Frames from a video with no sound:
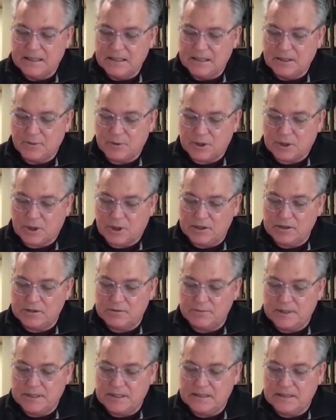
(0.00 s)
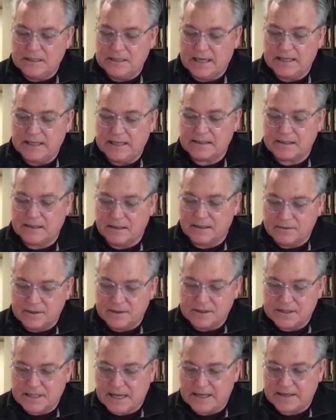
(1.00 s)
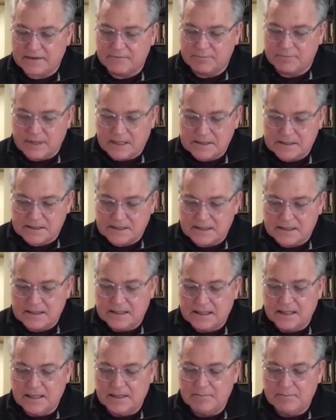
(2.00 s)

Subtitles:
They were called to be not a cul-de-sac of blessing,